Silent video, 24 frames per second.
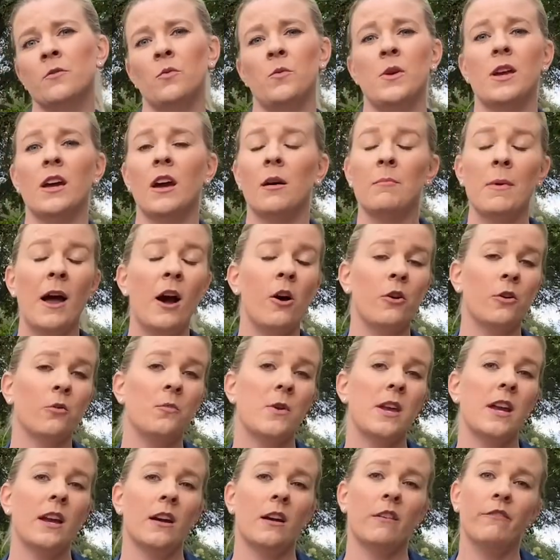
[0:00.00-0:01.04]
We come out and we
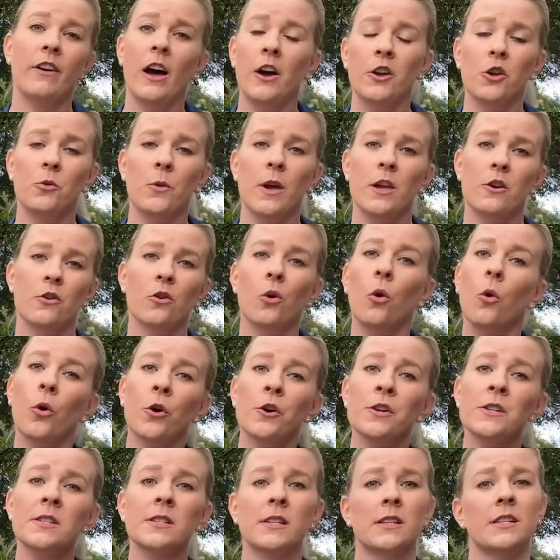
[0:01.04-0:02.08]
can evaluate your
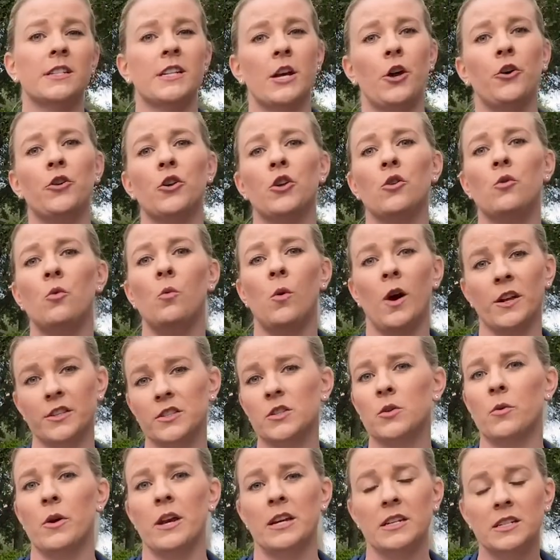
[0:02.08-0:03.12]
horse and tell you what's
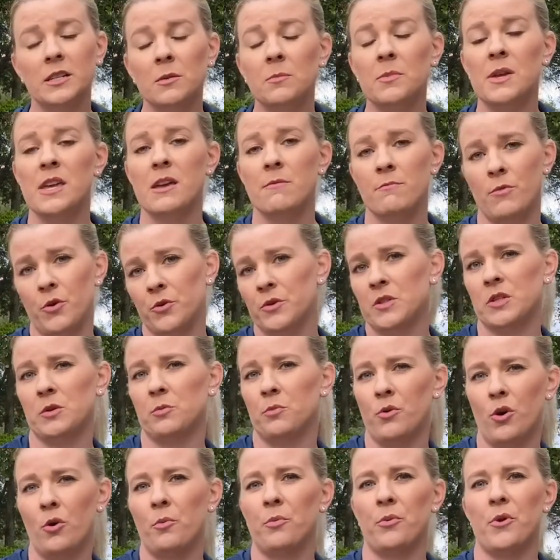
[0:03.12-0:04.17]
going to be most
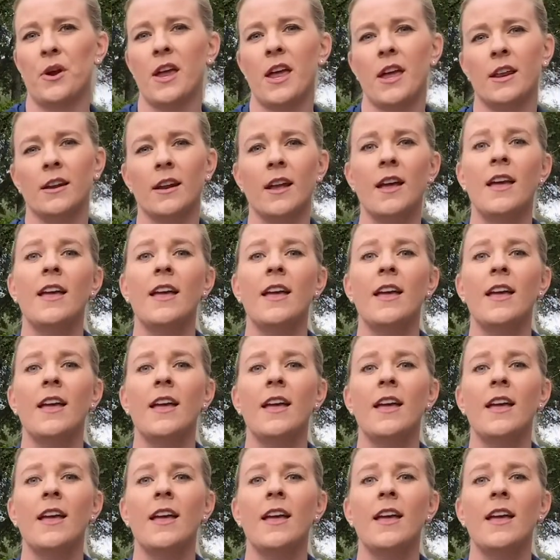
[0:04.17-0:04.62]
appropriate